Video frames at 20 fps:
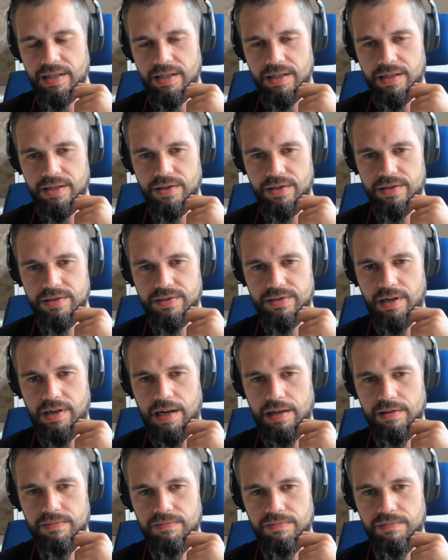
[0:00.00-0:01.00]
Or
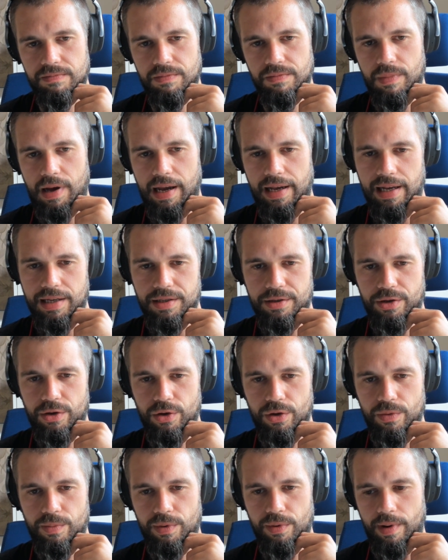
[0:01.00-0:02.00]
I guess
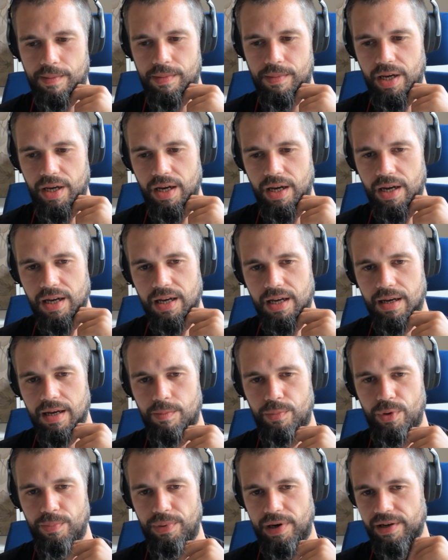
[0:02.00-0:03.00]
you probably
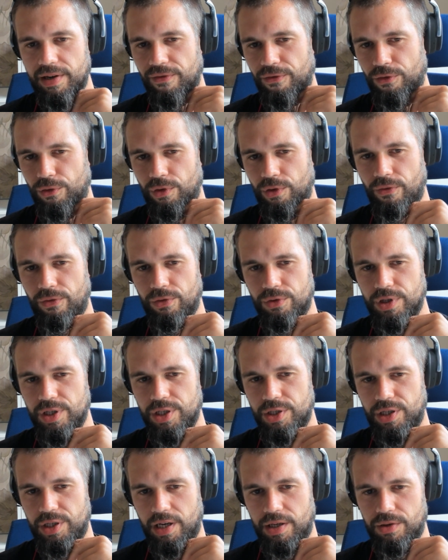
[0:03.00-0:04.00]
prepared for
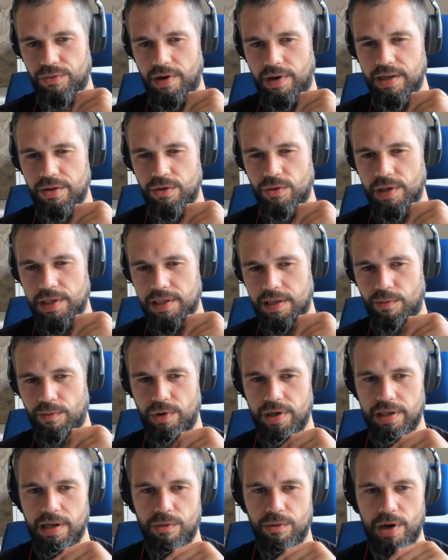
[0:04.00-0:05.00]
this change, right? Doing some
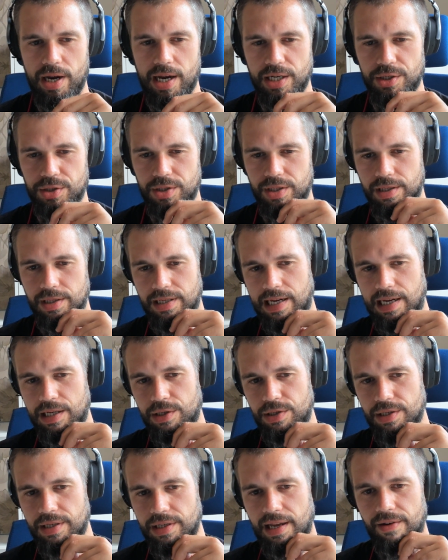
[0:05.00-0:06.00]
redirection and
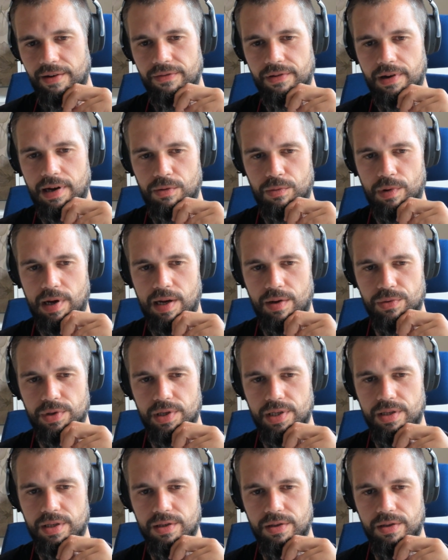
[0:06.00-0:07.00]
other stuff. How did it